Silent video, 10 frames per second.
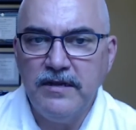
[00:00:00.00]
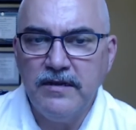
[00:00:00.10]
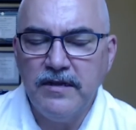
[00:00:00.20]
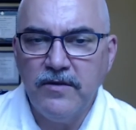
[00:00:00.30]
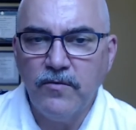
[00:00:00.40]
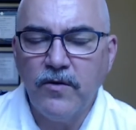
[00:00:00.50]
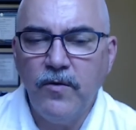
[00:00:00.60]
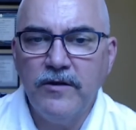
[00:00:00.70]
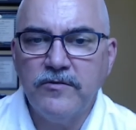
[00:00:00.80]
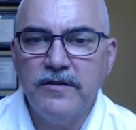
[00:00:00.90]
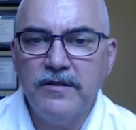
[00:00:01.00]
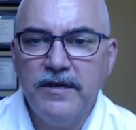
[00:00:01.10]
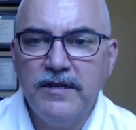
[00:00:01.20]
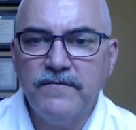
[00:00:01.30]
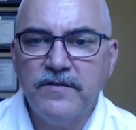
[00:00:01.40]
It requires a lot
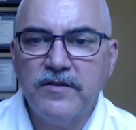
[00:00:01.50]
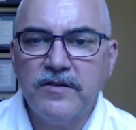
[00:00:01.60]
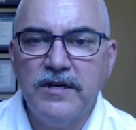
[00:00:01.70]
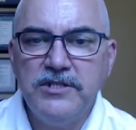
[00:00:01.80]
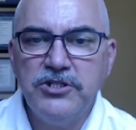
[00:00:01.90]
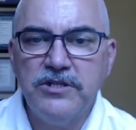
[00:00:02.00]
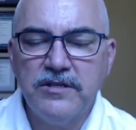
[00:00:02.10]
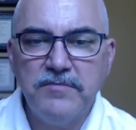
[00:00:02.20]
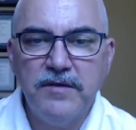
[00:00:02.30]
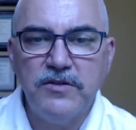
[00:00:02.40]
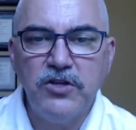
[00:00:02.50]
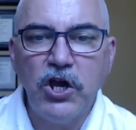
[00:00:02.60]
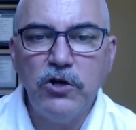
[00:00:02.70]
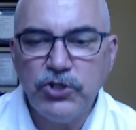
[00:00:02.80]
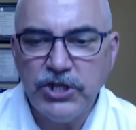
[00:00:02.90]
of discussion, sometimes
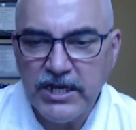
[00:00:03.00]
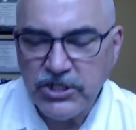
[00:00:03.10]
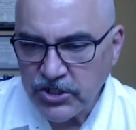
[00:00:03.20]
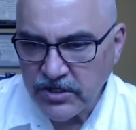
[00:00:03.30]
negotiation,